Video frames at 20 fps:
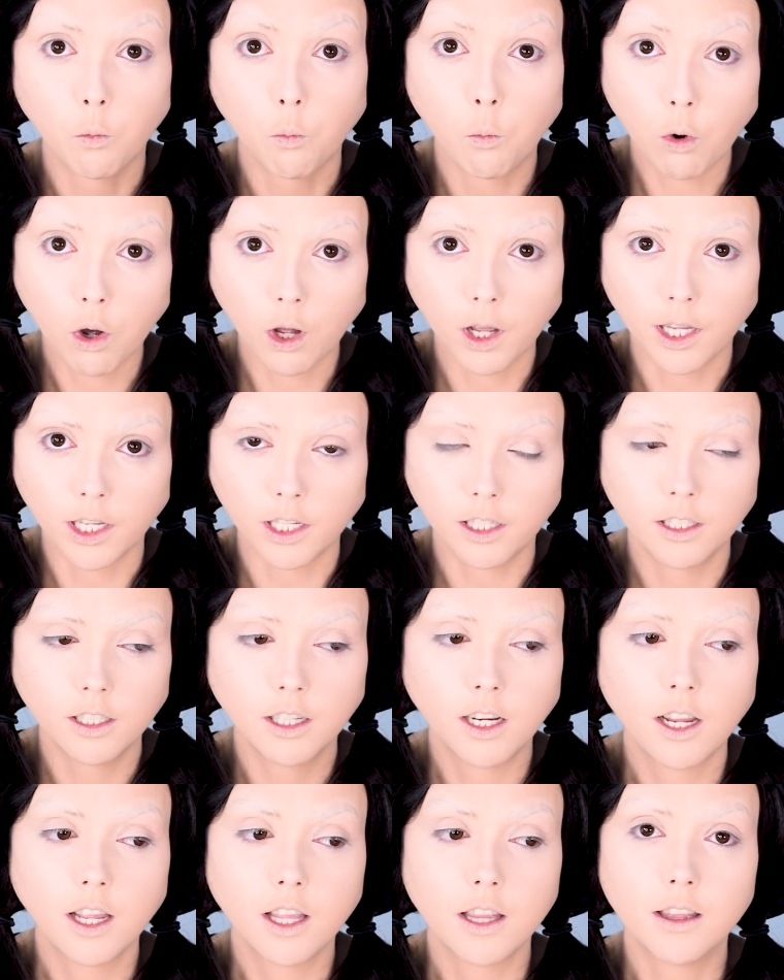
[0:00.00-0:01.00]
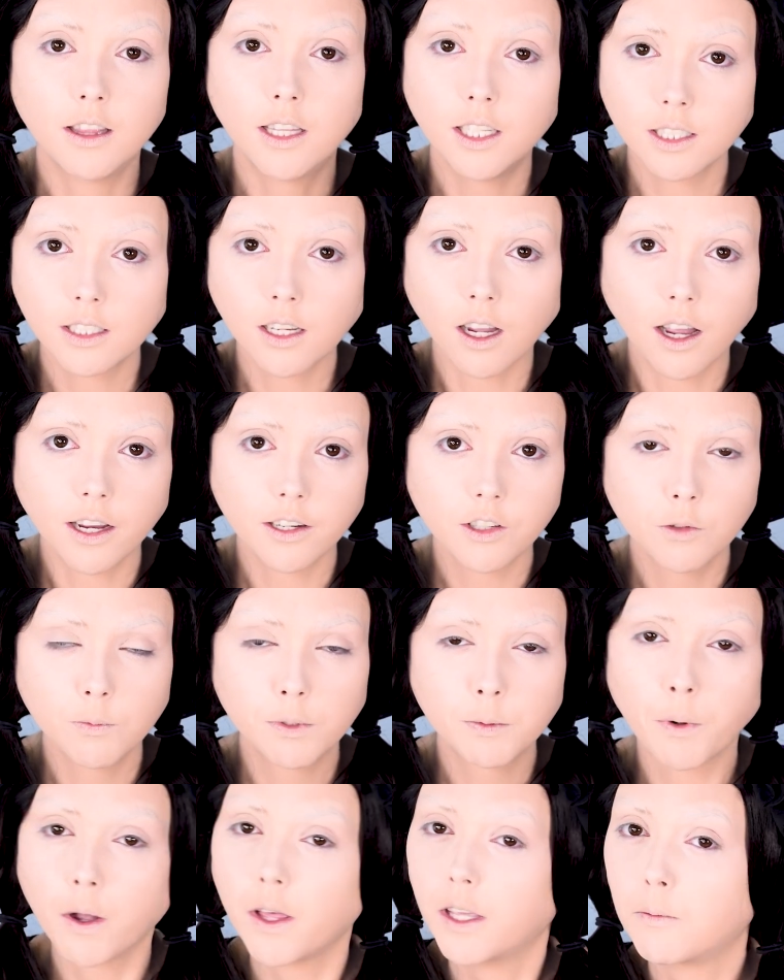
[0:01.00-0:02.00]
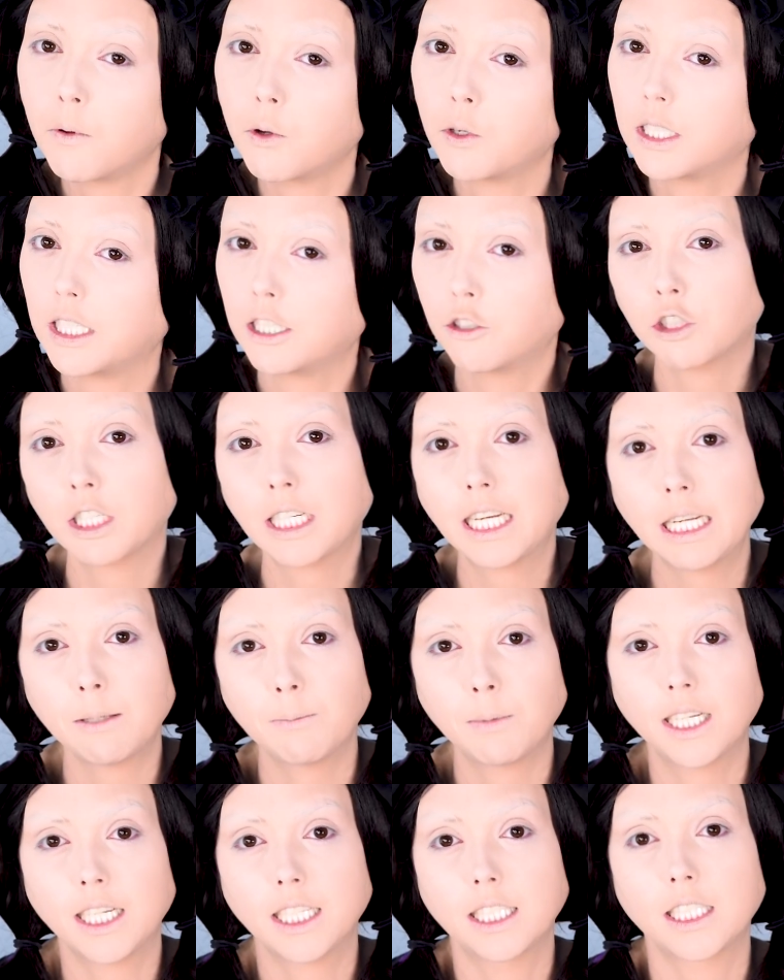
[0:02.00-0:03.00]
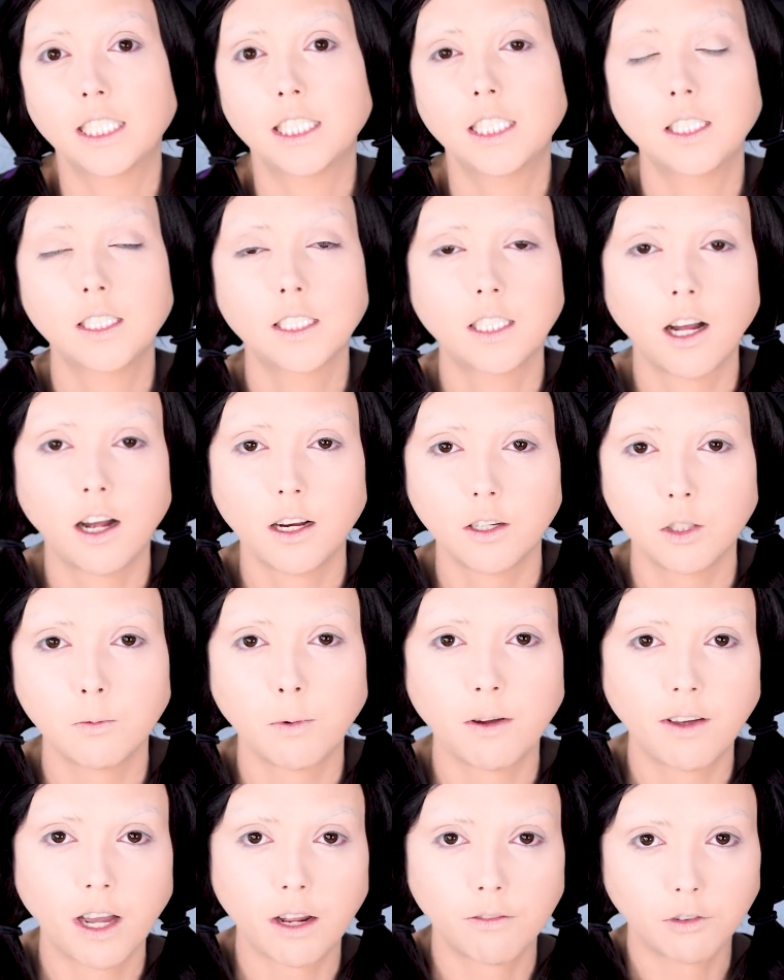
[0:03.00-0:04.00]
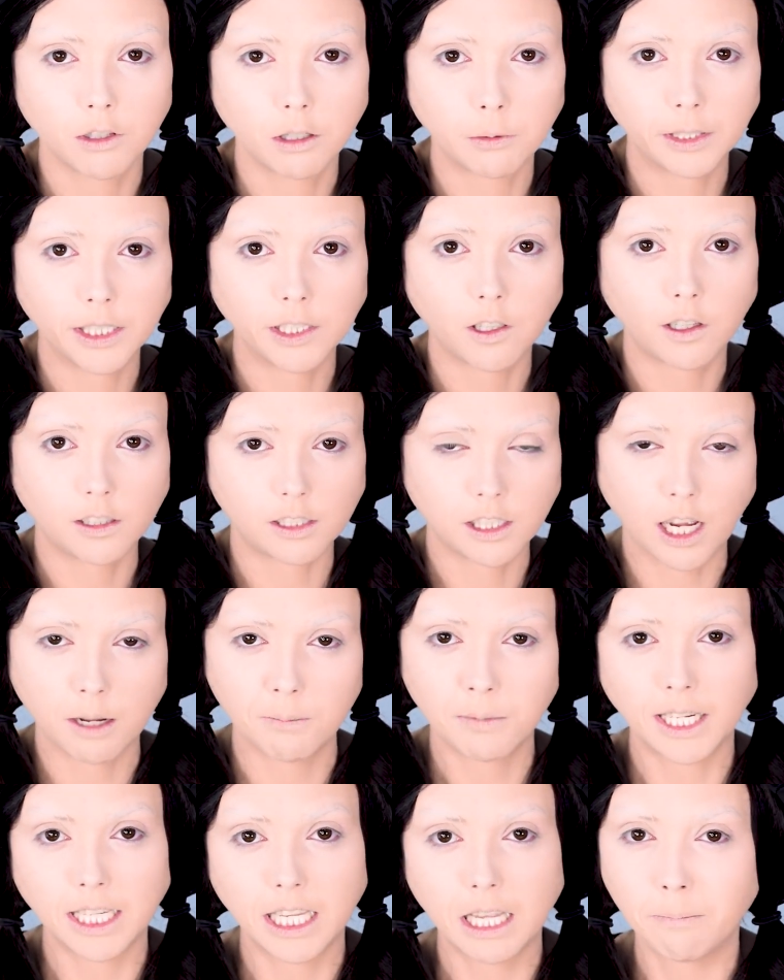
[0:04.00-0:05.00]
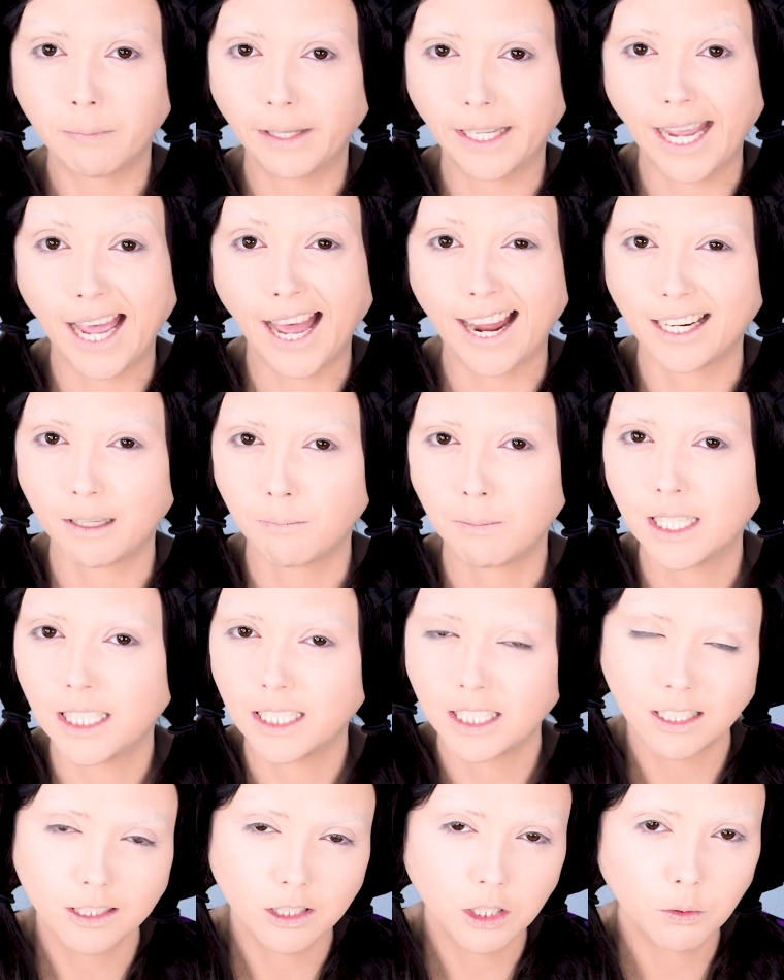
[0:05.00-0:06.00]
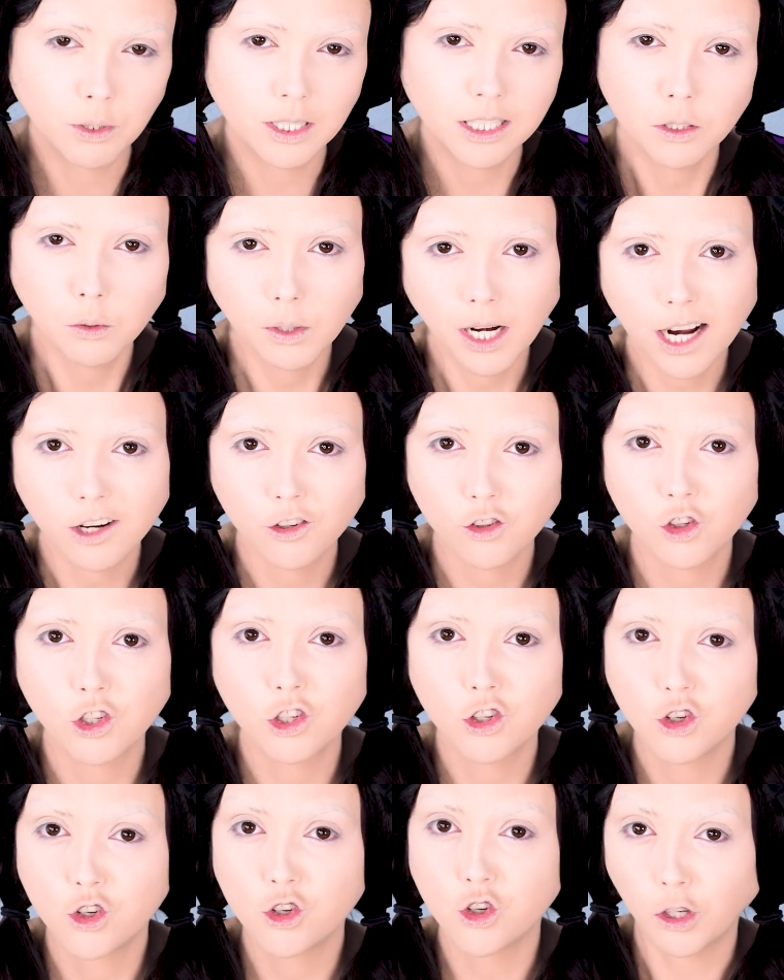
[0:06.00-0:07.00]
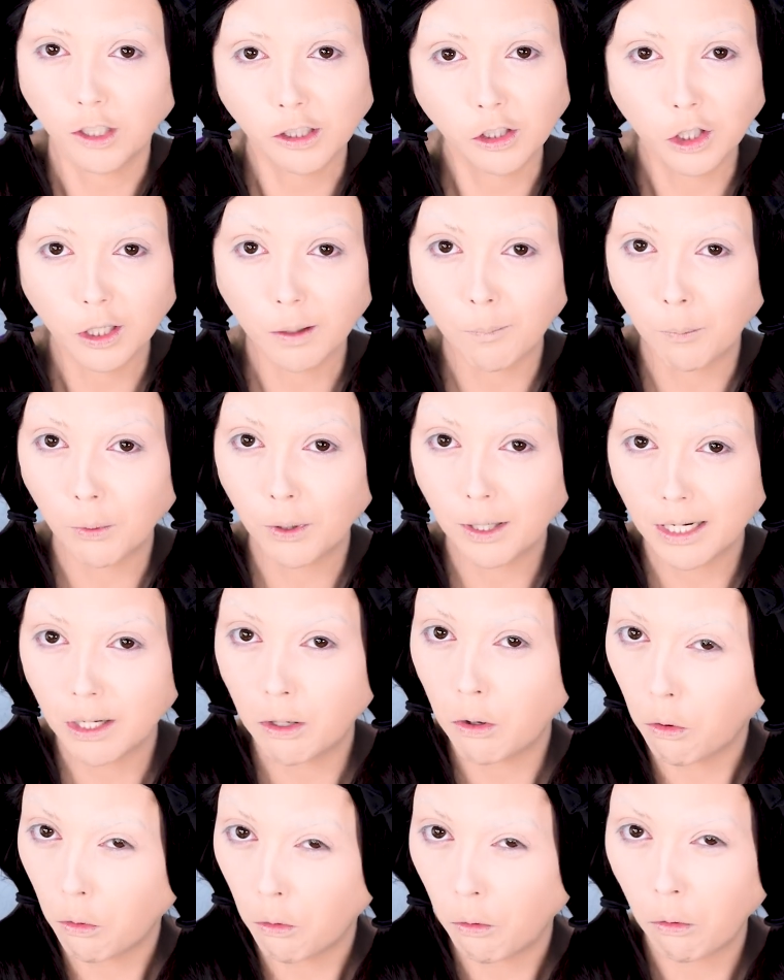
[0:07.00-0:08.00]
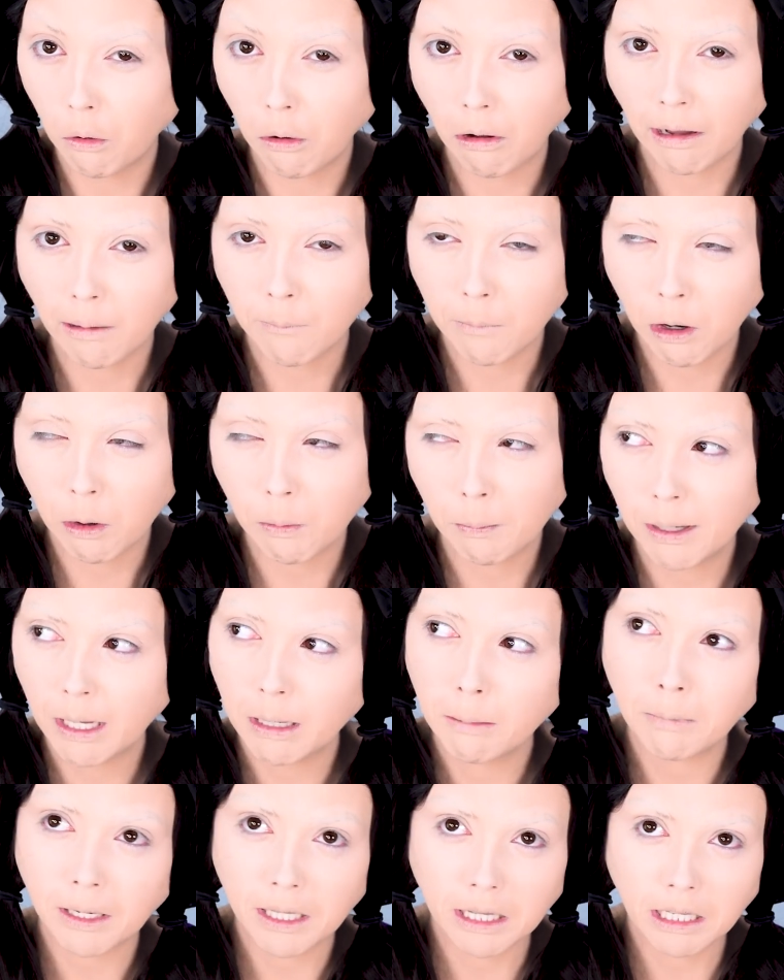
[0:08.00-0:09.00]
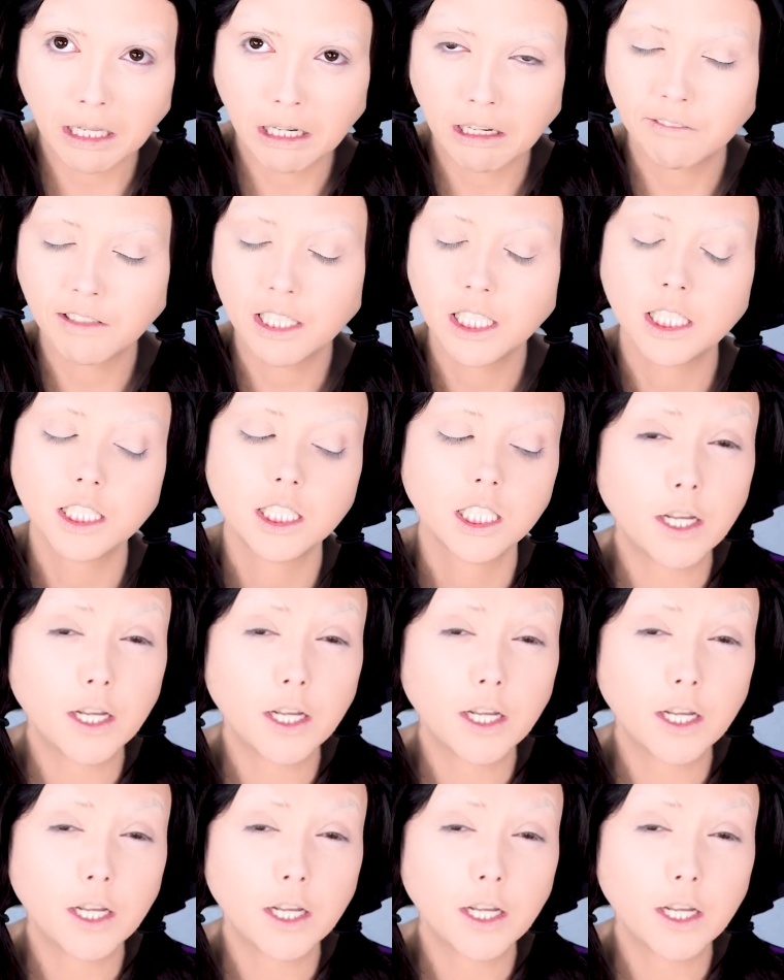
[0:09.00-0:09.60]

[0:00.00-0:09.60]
one, this costume is probably the most intricate because this is a costume I've had for a really long time and I keep like adding pieces to it. So it actually should look pretty cool, I'm hoping, by the end of it.